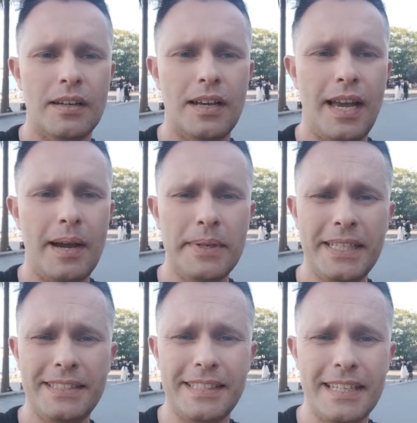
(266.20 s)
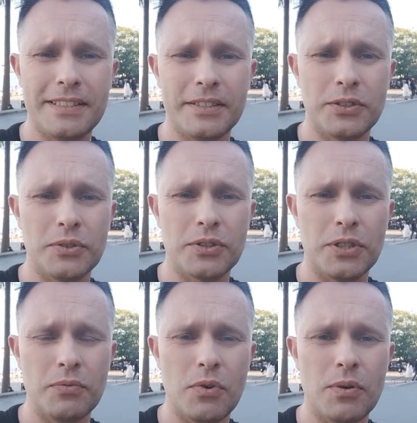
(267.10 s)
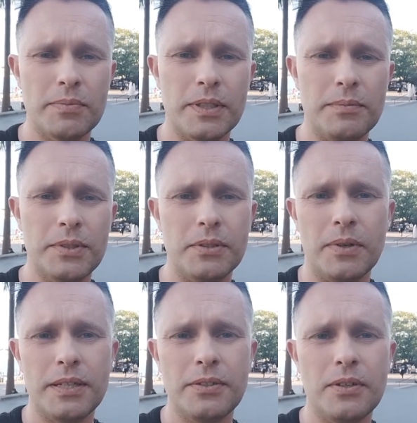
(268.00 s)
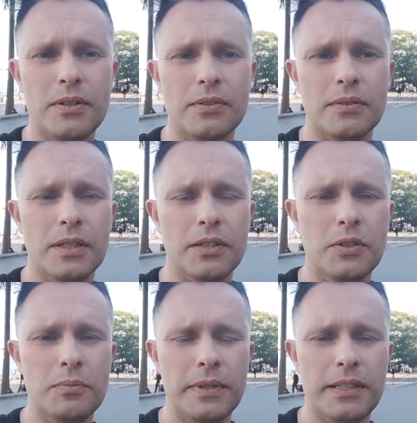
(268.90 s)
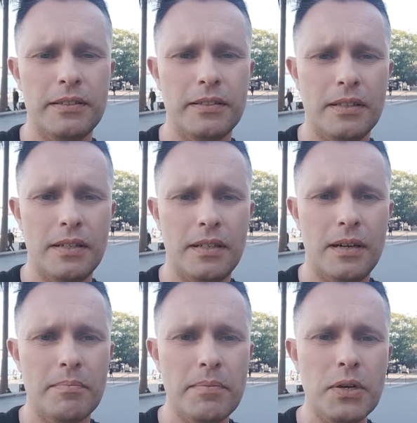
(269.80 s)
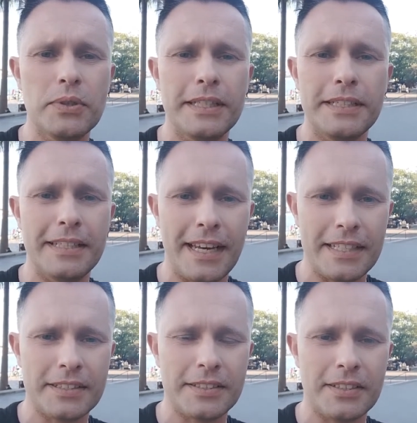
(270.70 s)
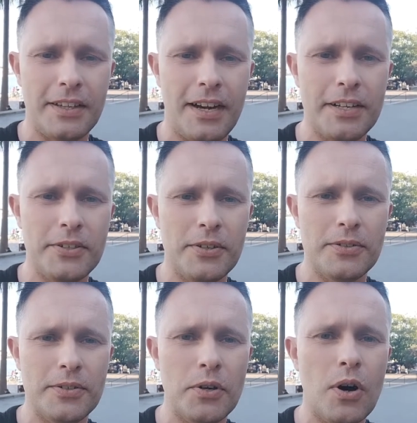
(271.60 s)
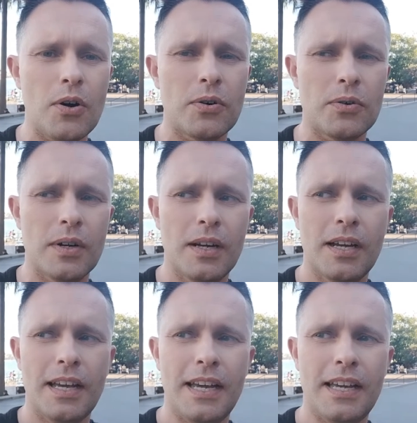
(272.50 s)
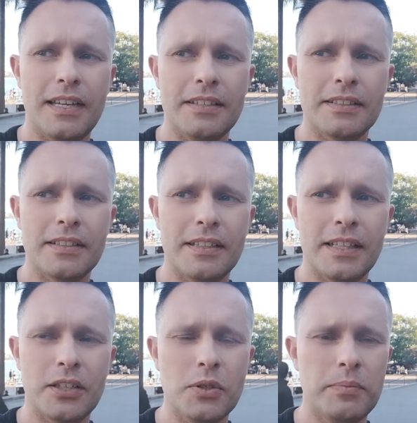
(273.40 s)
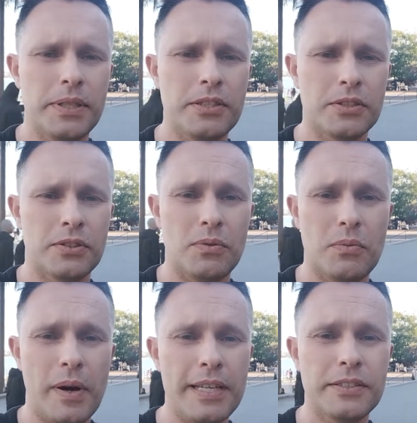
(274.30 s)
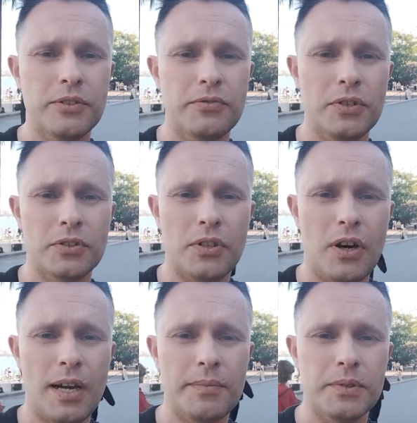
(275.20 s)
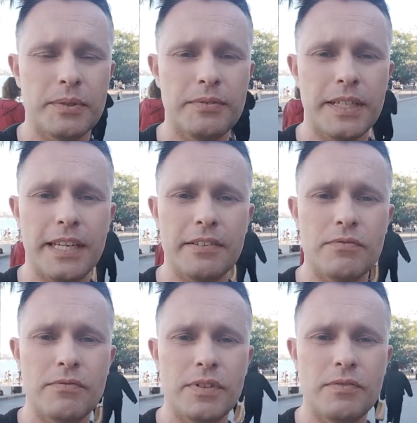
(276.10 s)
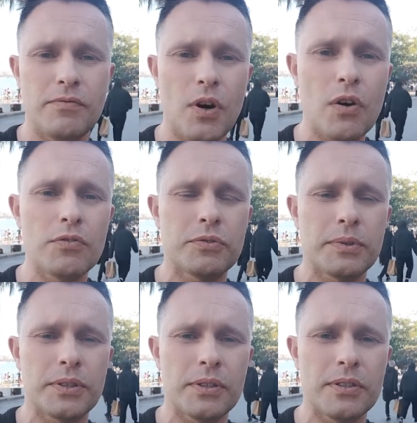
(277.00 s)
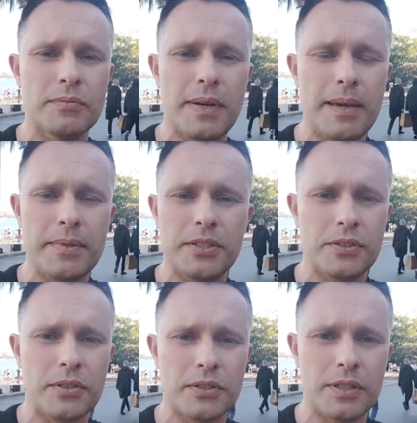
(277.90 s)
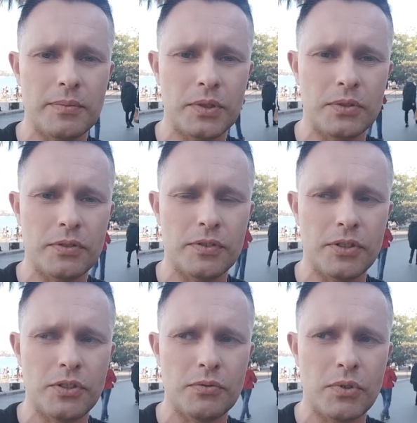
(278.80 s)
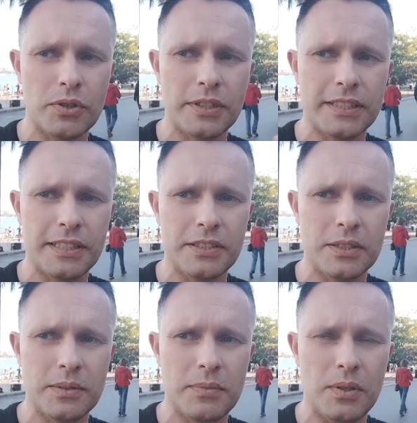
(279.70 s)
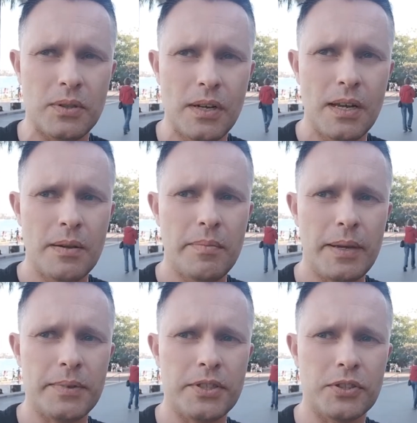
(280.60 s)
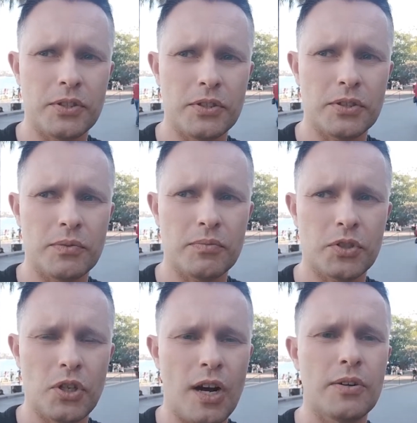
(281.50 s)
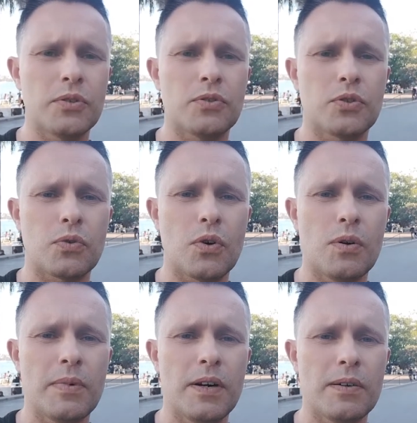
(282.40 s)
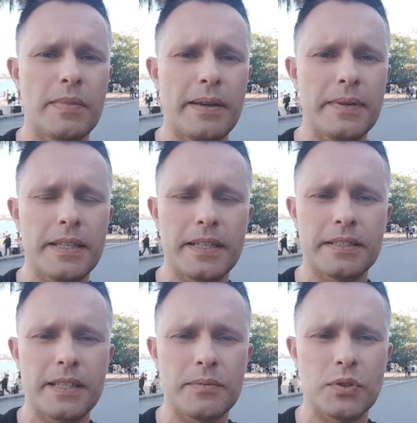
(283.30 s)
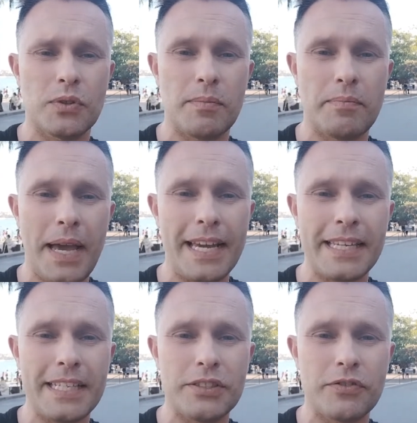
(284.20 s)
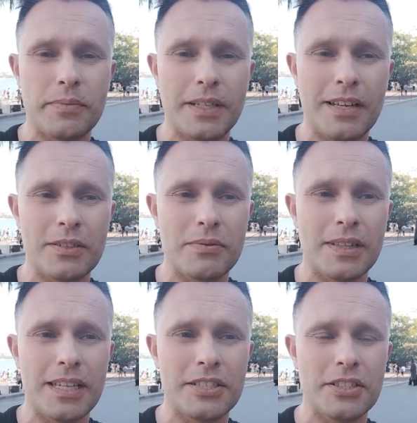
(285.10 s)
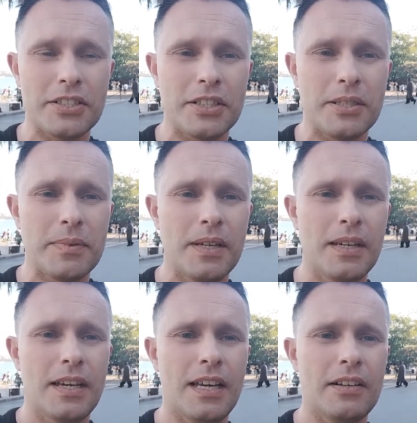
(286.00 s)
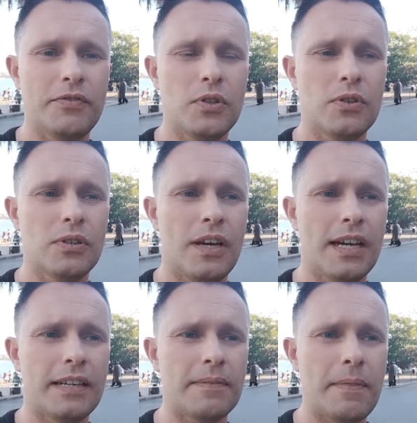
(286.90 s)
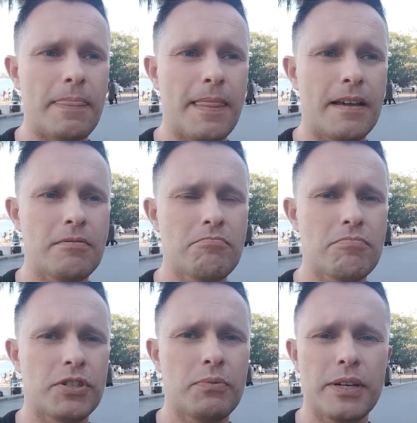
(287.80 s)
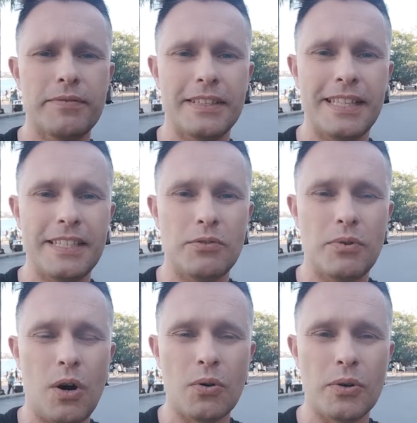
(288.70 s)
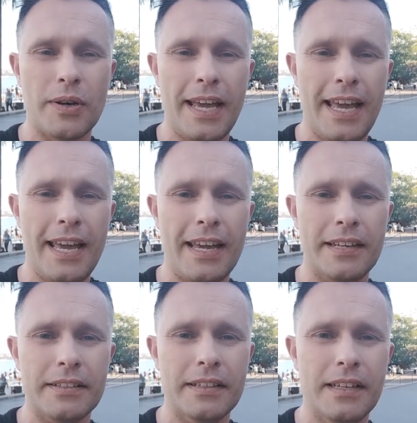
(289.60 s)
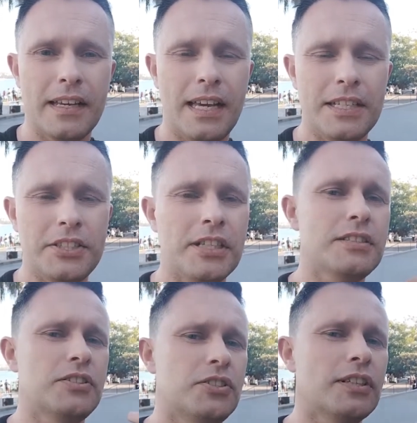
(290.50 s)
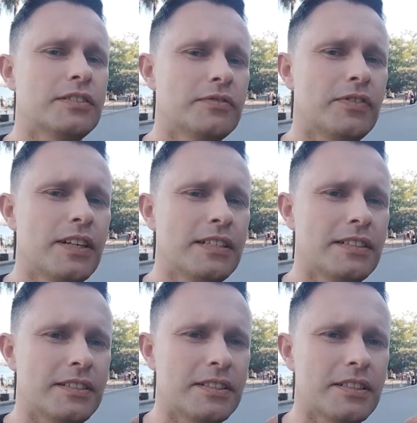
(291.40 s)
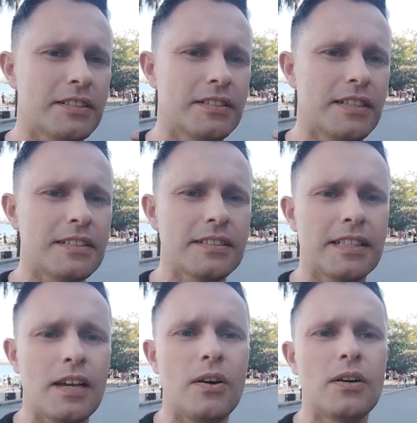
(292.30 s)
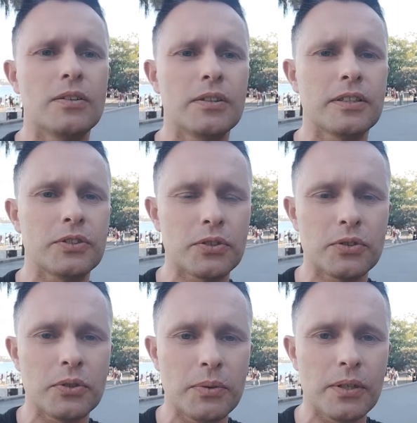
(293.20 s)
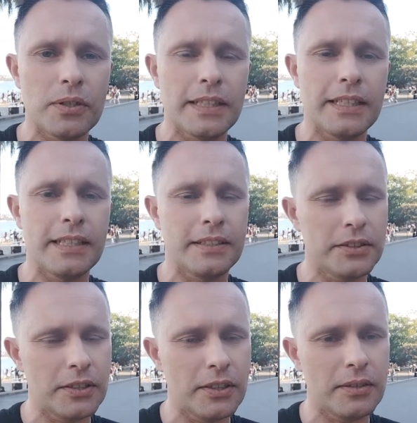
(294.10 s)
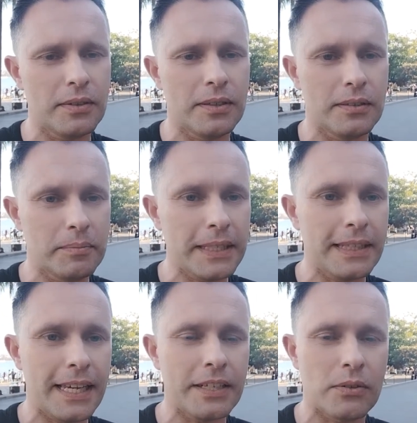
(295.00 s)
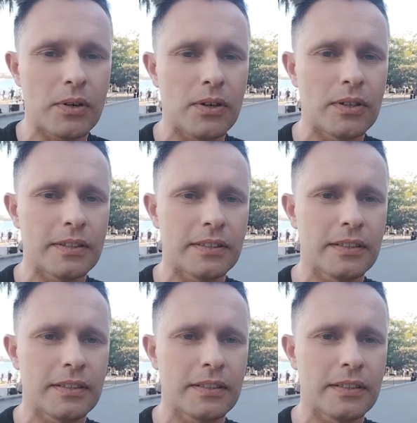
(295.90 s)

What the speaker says: how many dates until she warms up to you? I don't know. It could be a million dates. I don't know. And it could be just a waste of your time to even getting involved with her. Maybe she's got some sort of a neuroticism, or maybe she's got some childhood trauma, or maybe there's some sort of baggage from another relationship. And if you're like, she won't even let you hold her hand, and she doesn't justify it, she just doesn't say, oh look, it's too early, and a bit later on,